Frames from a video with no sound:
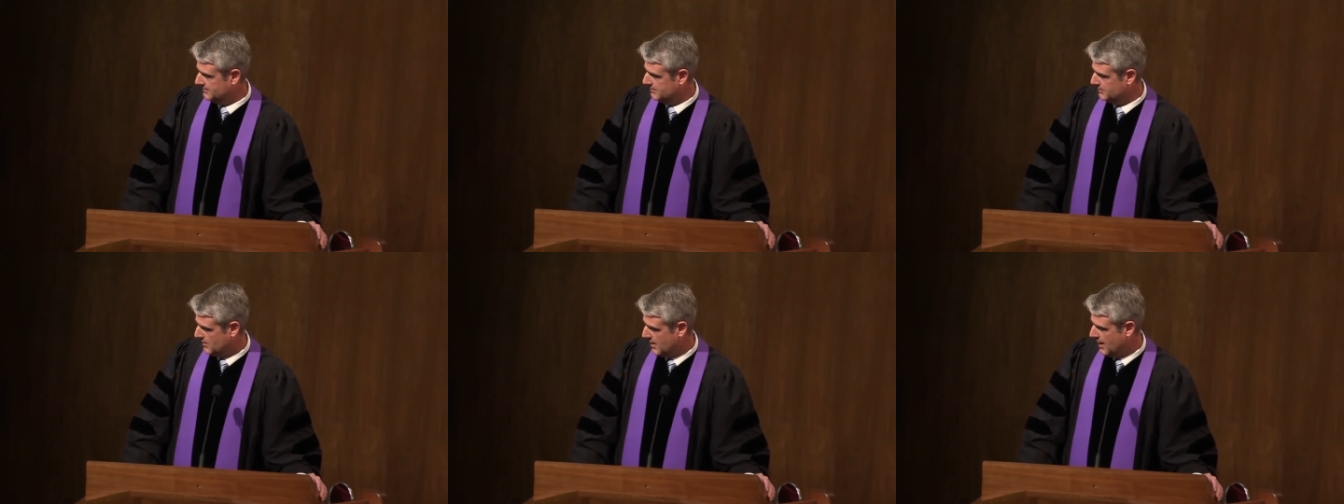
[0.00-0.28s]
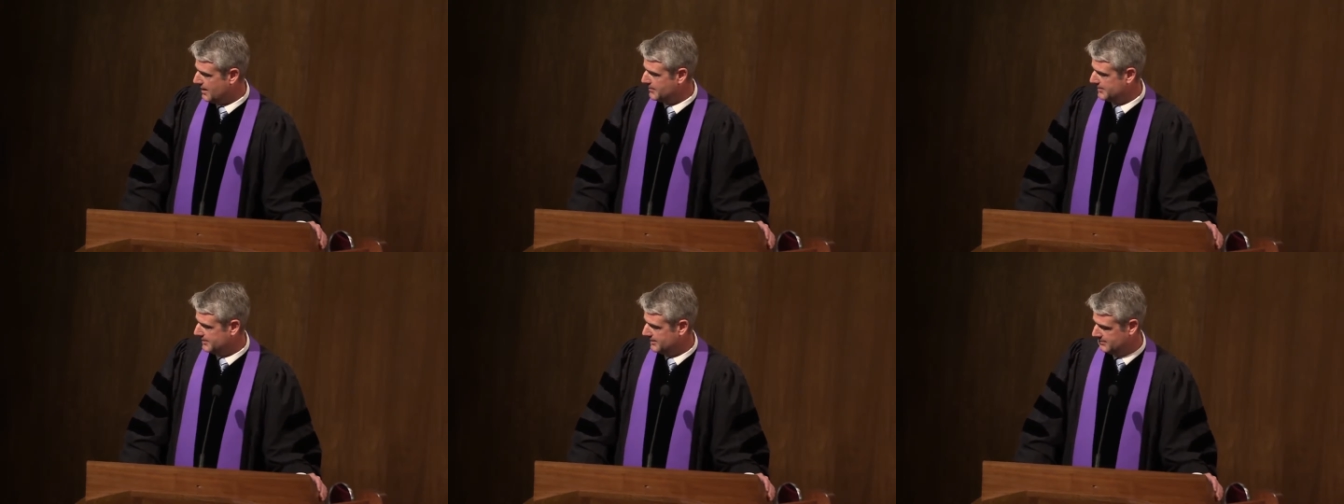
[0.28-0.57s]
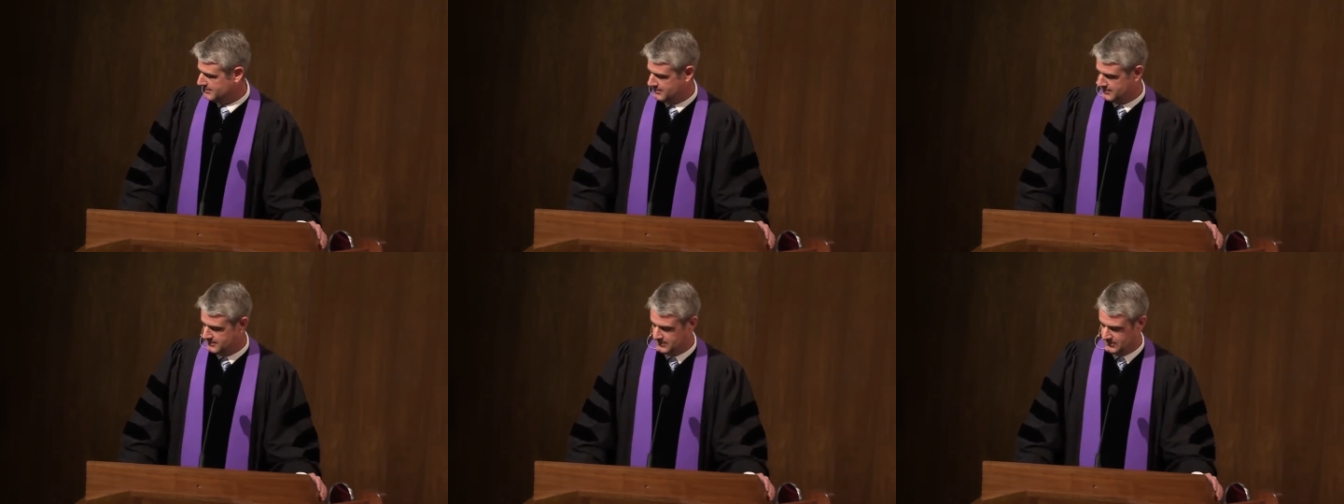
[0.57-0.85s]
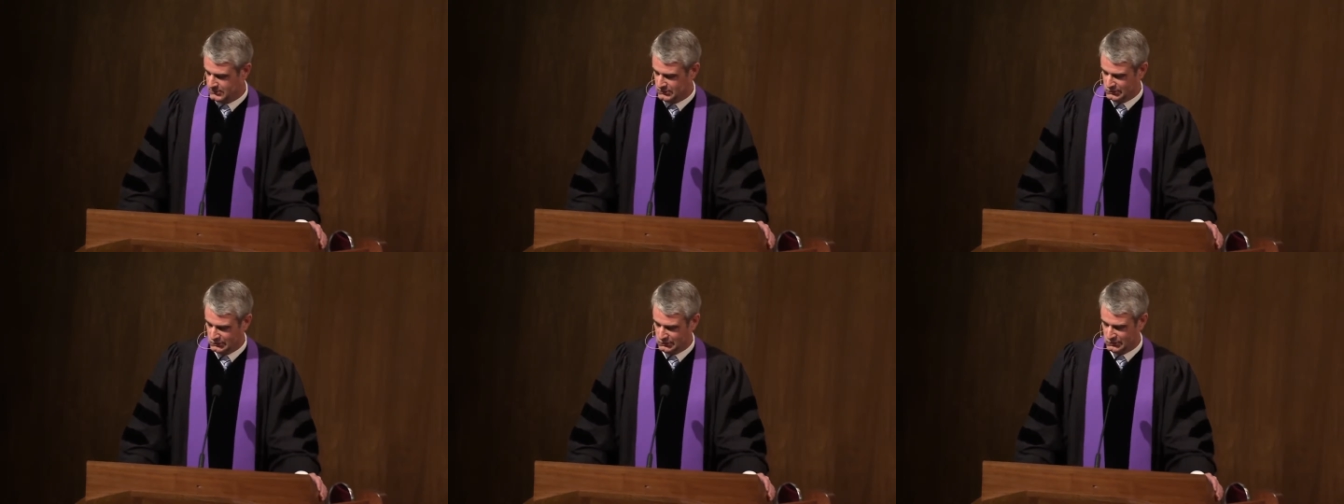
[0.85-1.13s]
Probably.
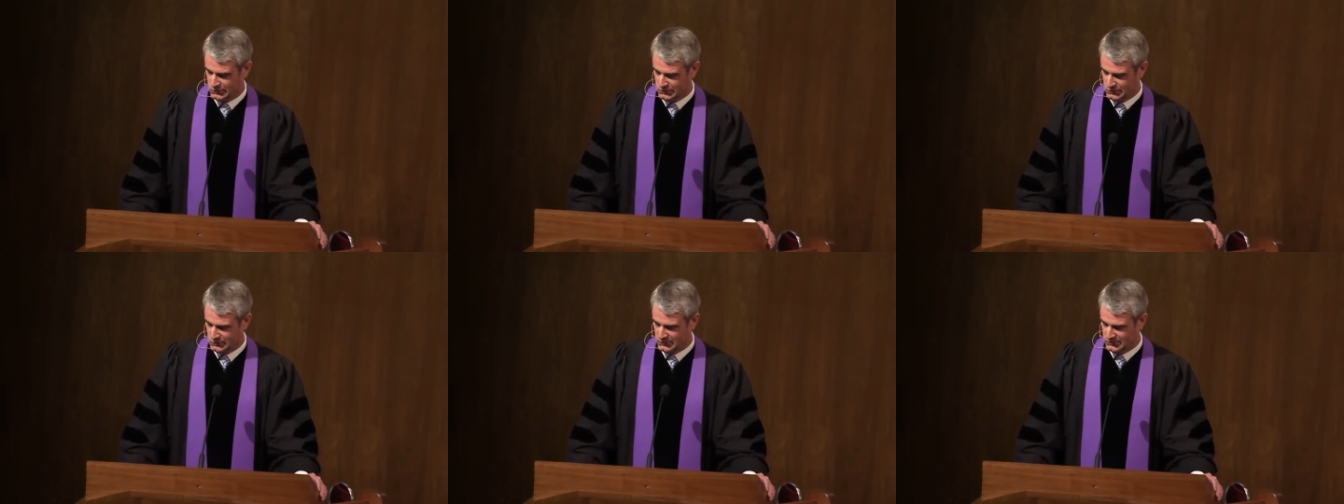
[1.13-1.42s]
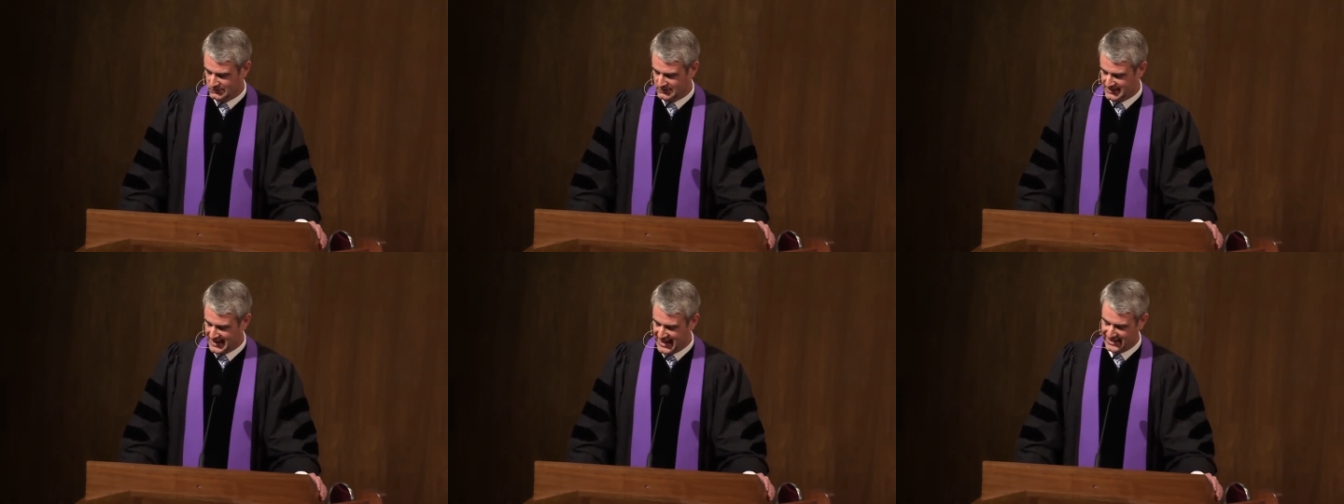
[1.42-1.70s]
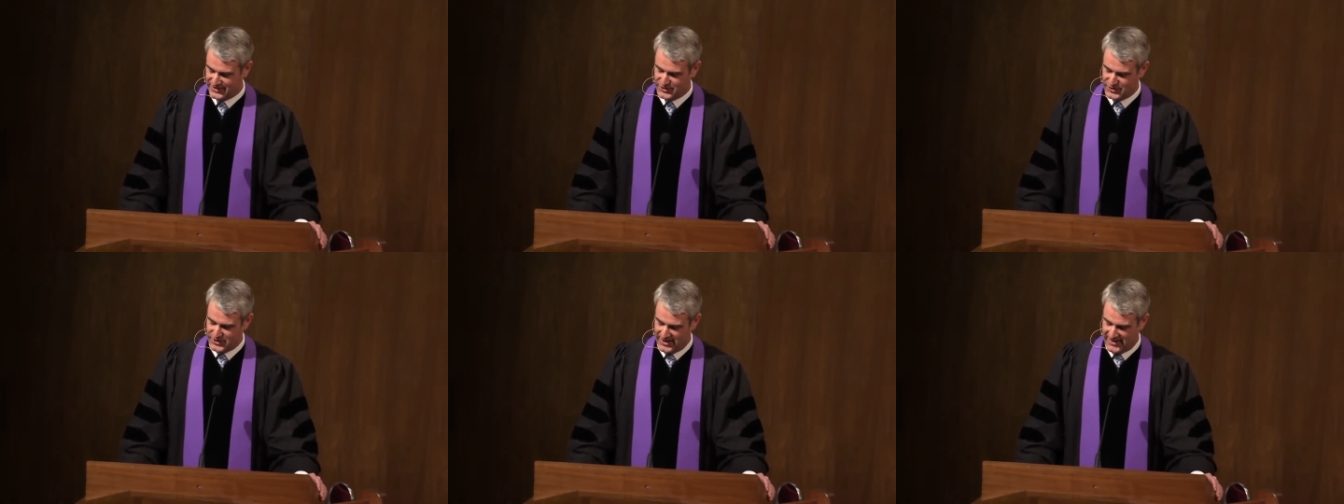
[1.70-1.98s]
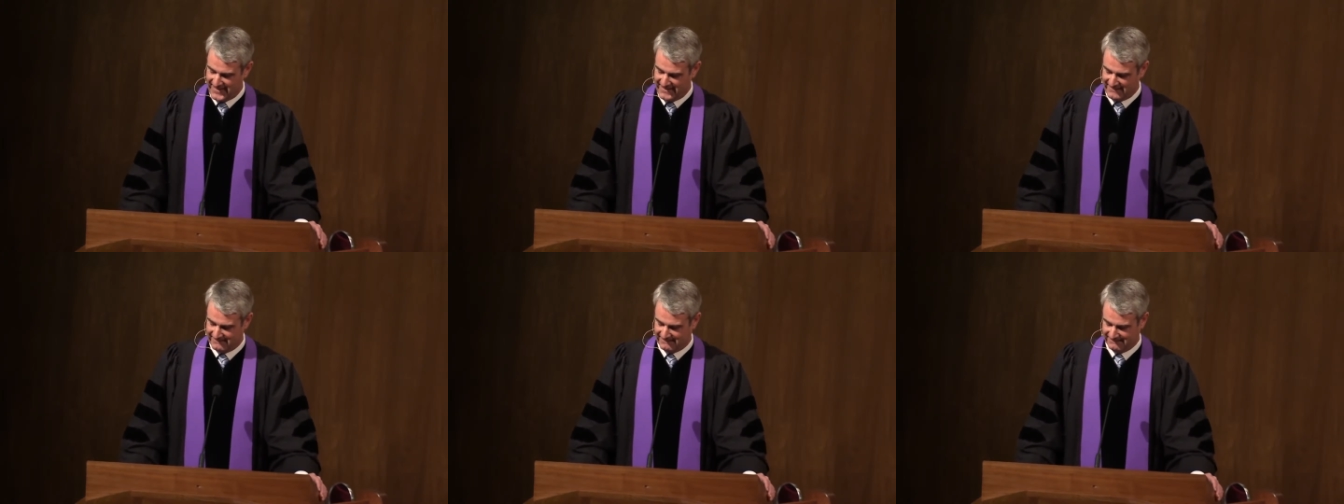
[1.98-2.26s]
Next
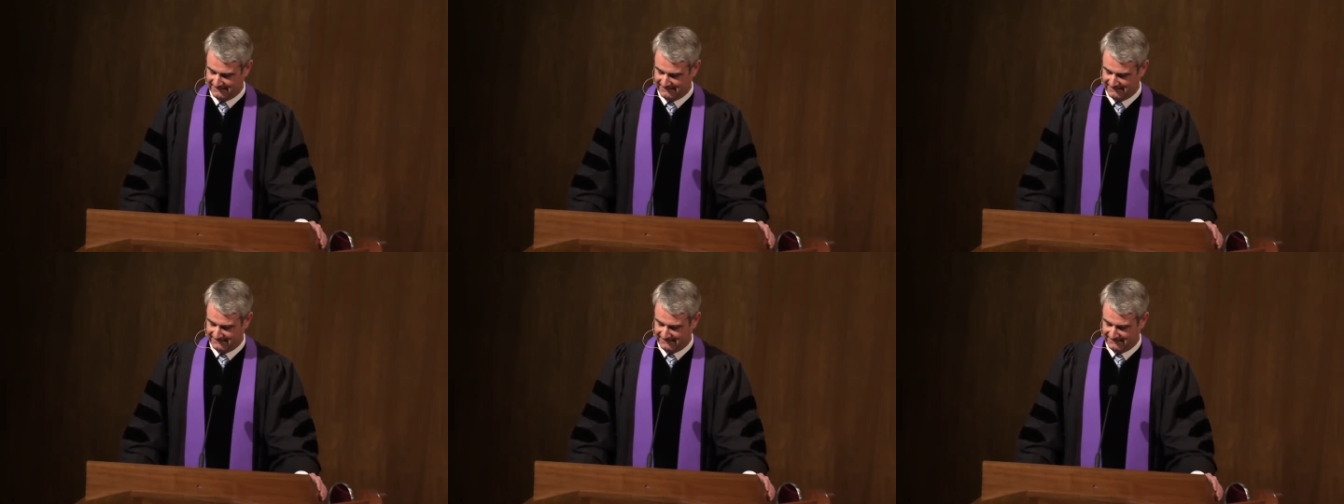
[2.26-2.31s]
year.